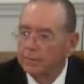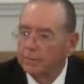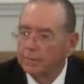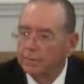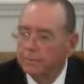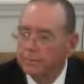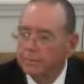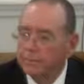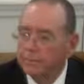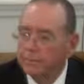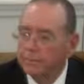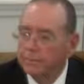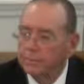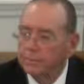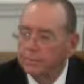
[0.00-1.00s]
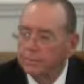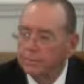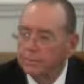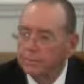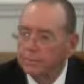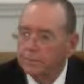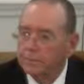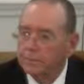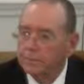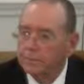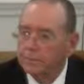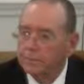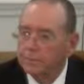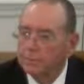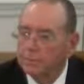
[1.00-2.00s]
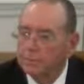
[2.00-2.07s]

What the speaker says: [no speech]